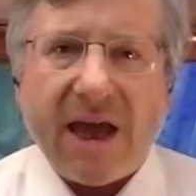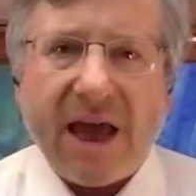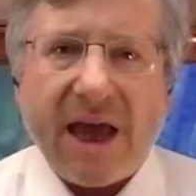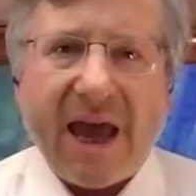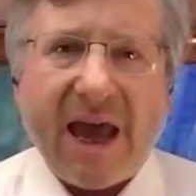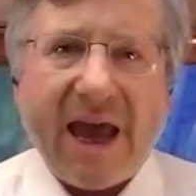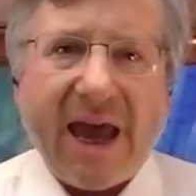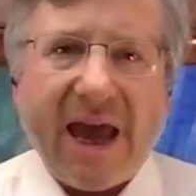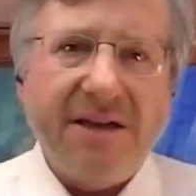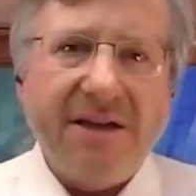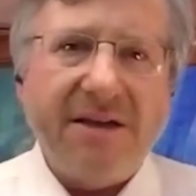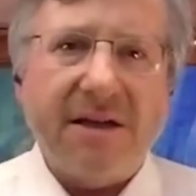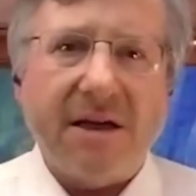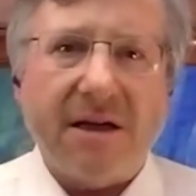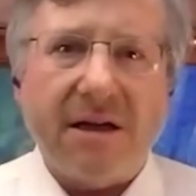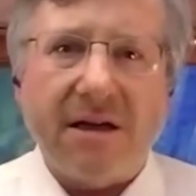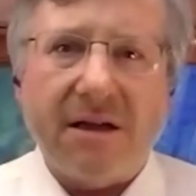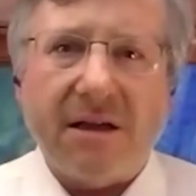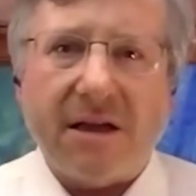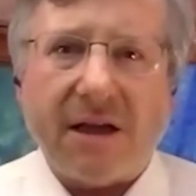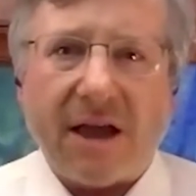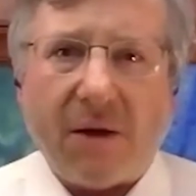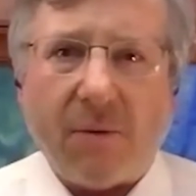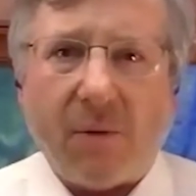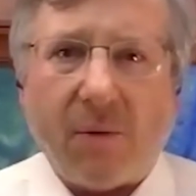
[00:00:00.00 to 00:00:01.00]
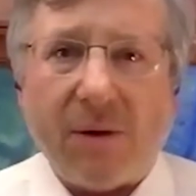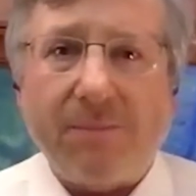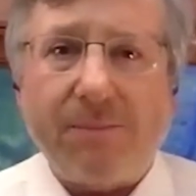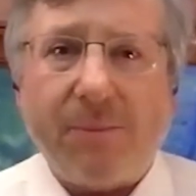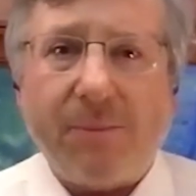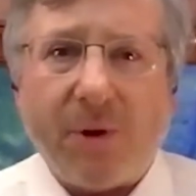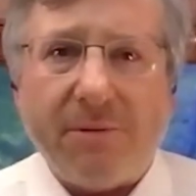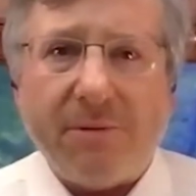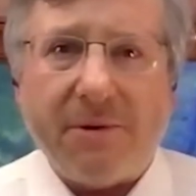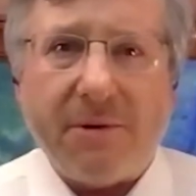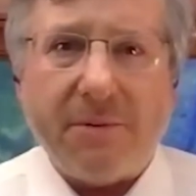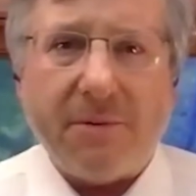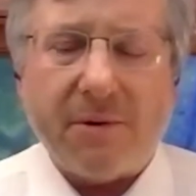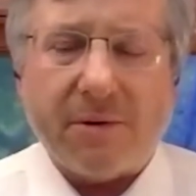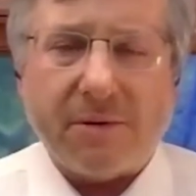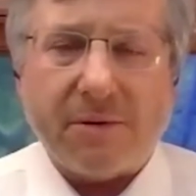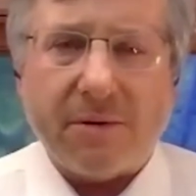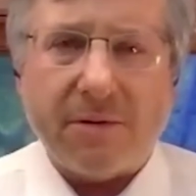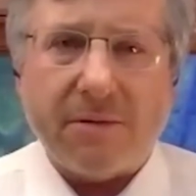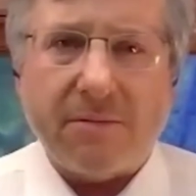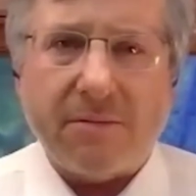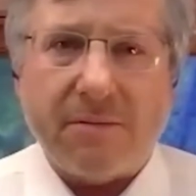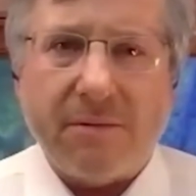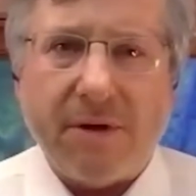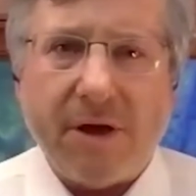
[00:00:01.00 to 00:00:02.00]
And at one point we
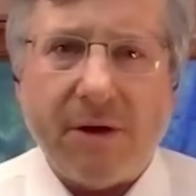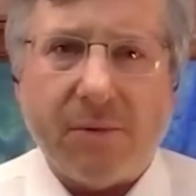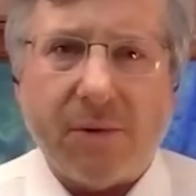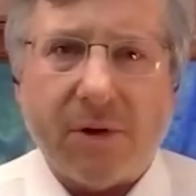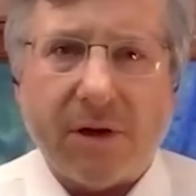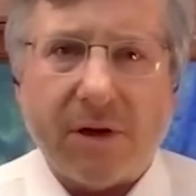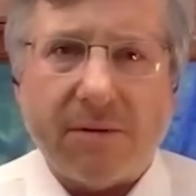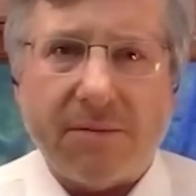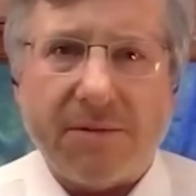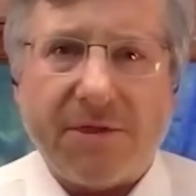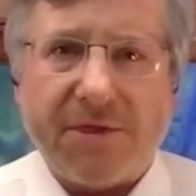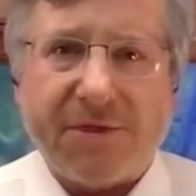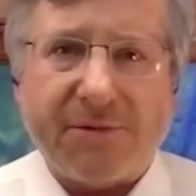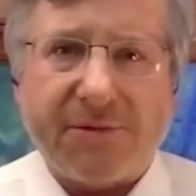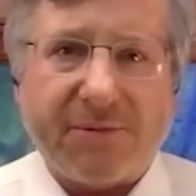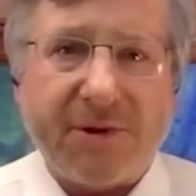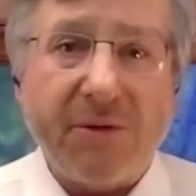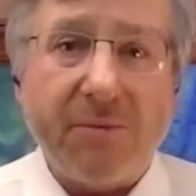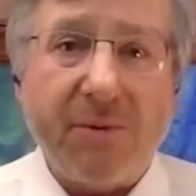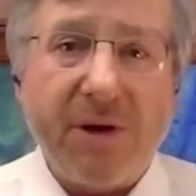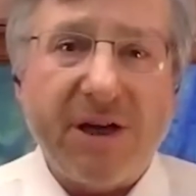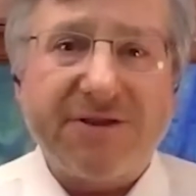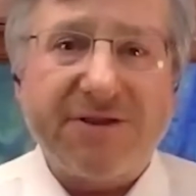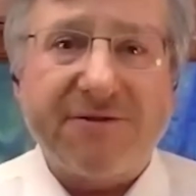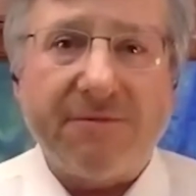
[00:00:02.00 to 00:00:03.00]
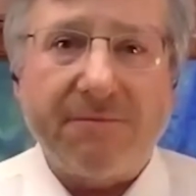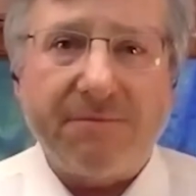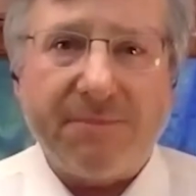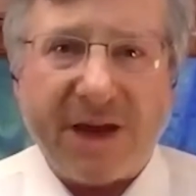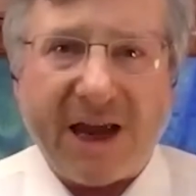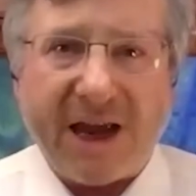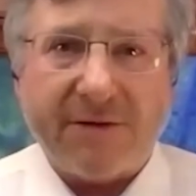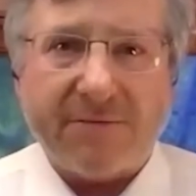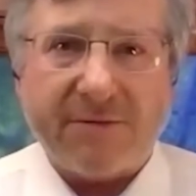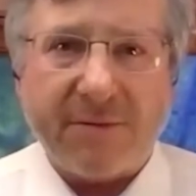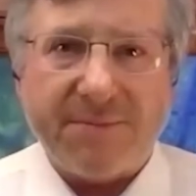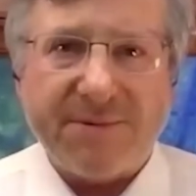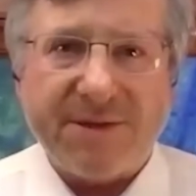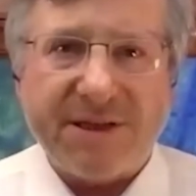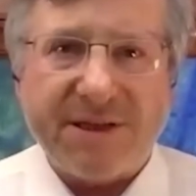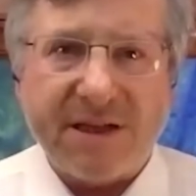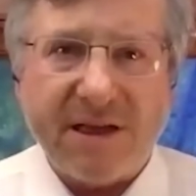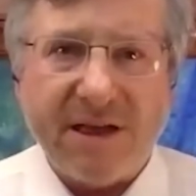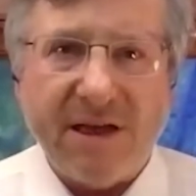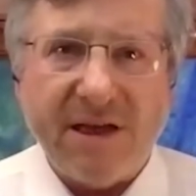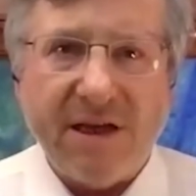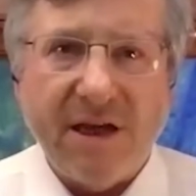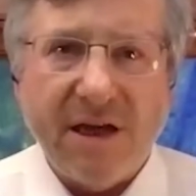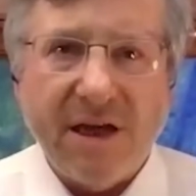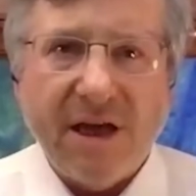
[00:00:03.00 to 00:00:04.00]
were, we were three weeks from
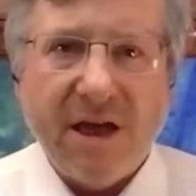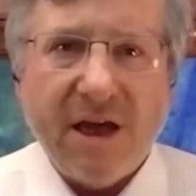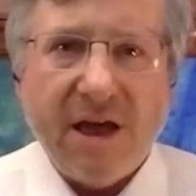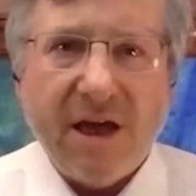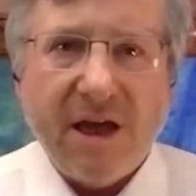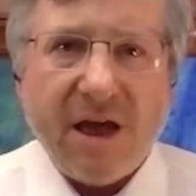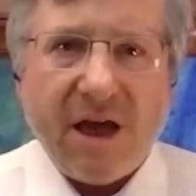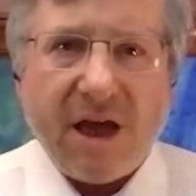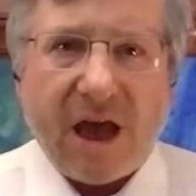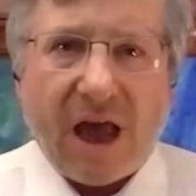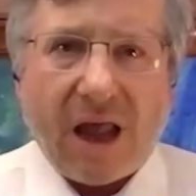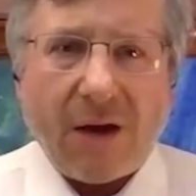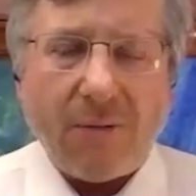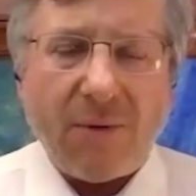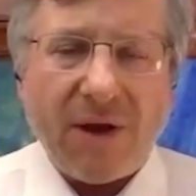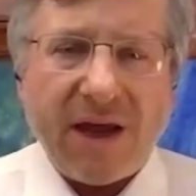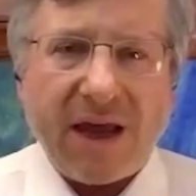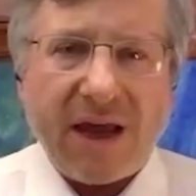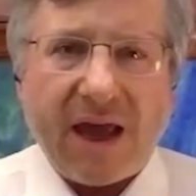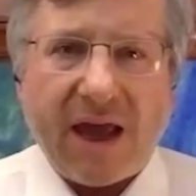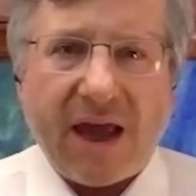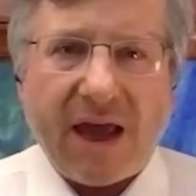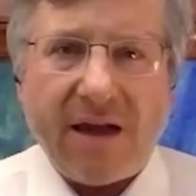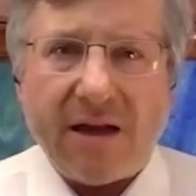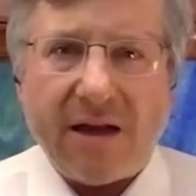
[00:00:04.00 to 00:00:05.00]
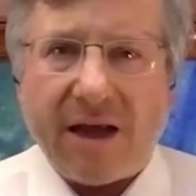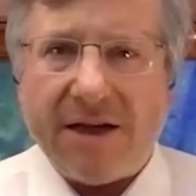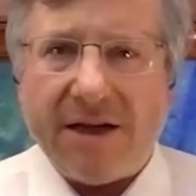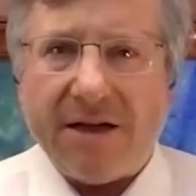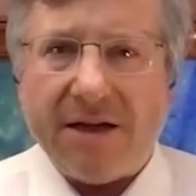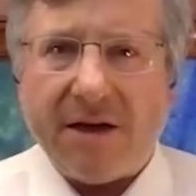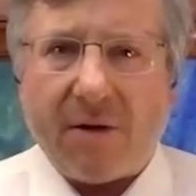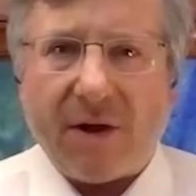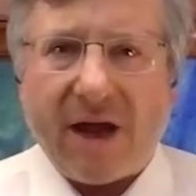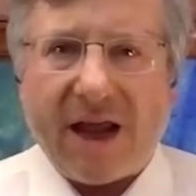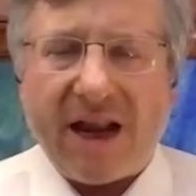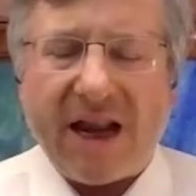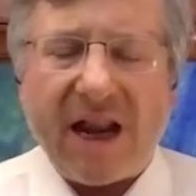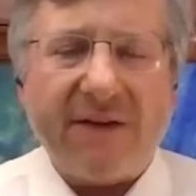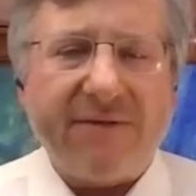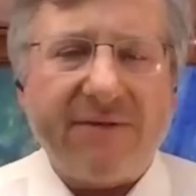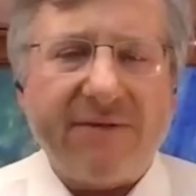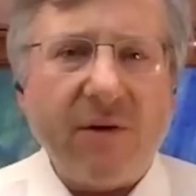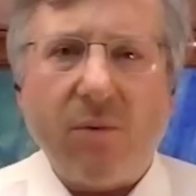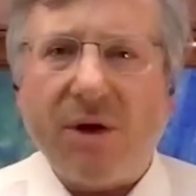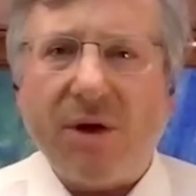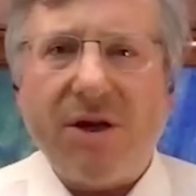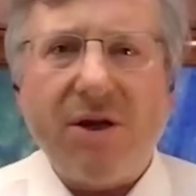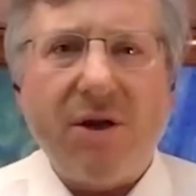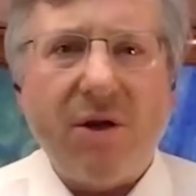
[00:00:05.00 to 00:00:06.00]
bankruptcy, mm. and we, and you know, and
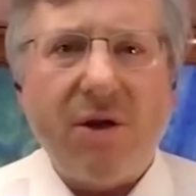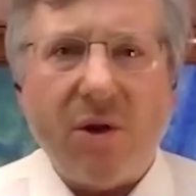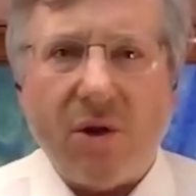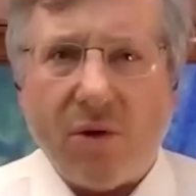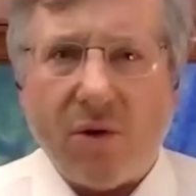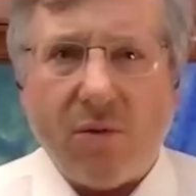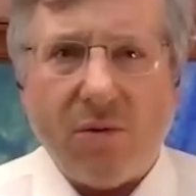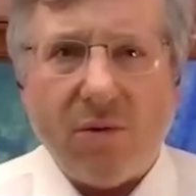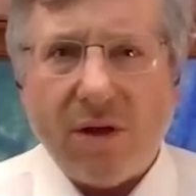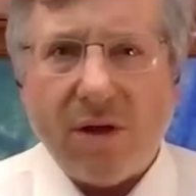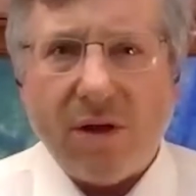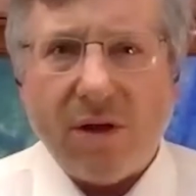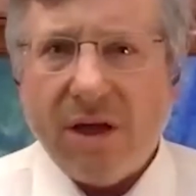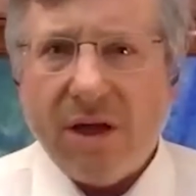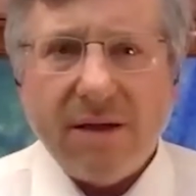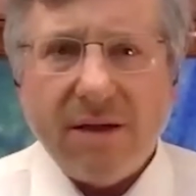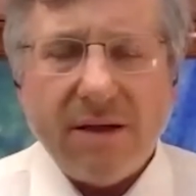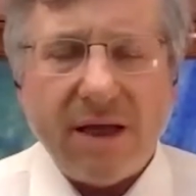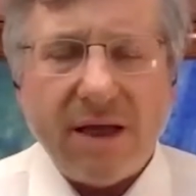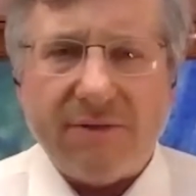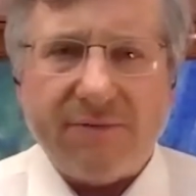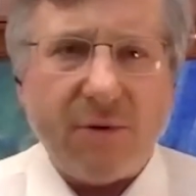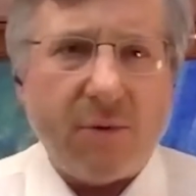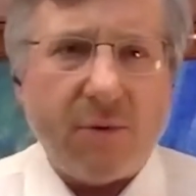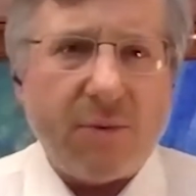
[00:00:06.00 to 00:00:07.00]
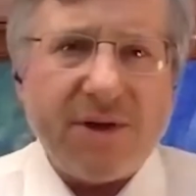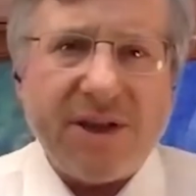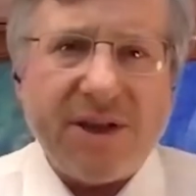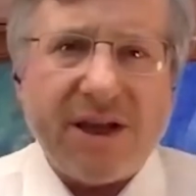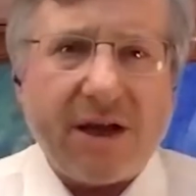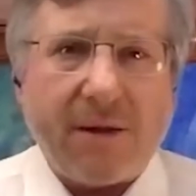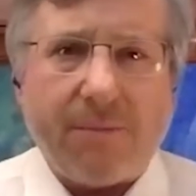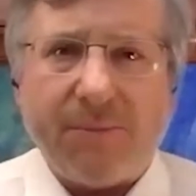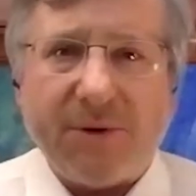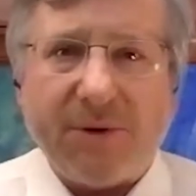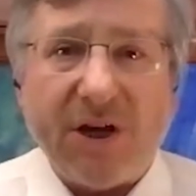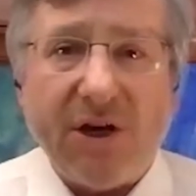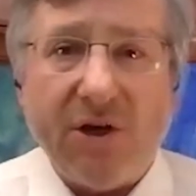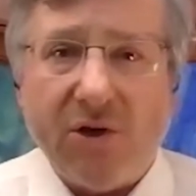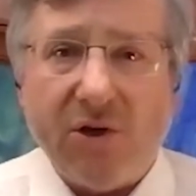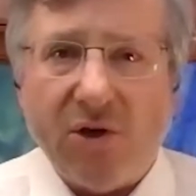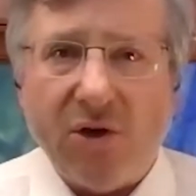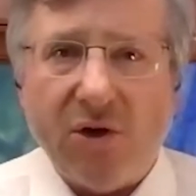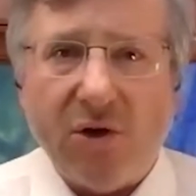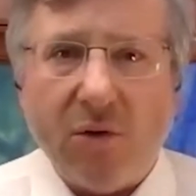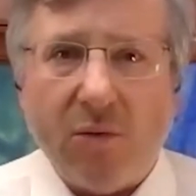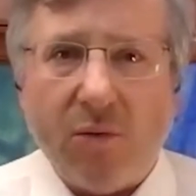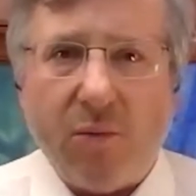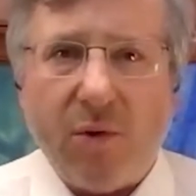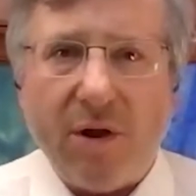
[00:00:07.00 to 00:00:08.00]
everyone knew, everyone in the company
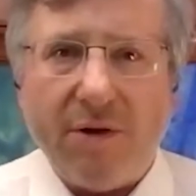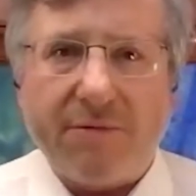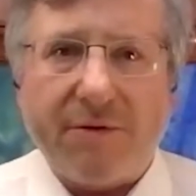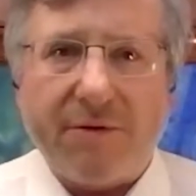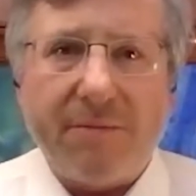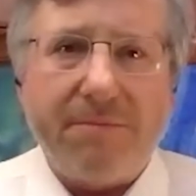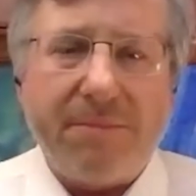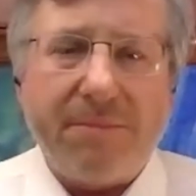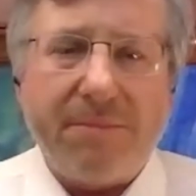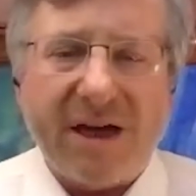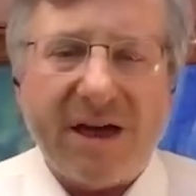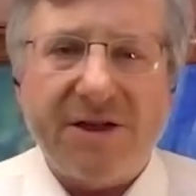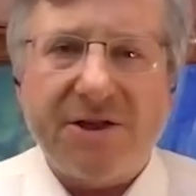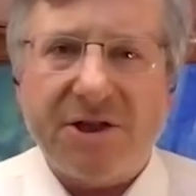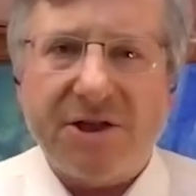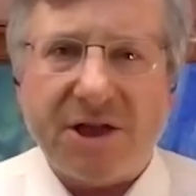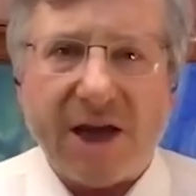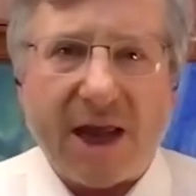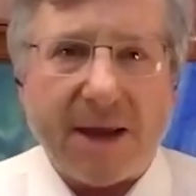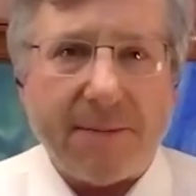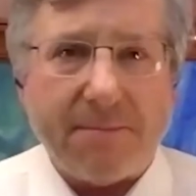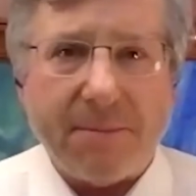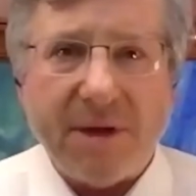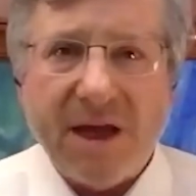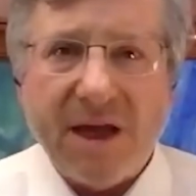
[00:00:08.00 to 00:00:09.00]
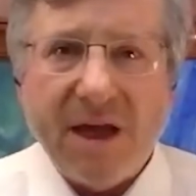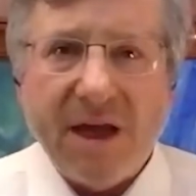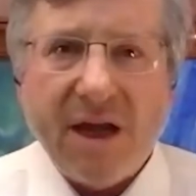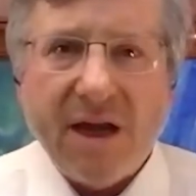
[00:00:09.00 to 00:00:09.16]
knew we were in bad shape.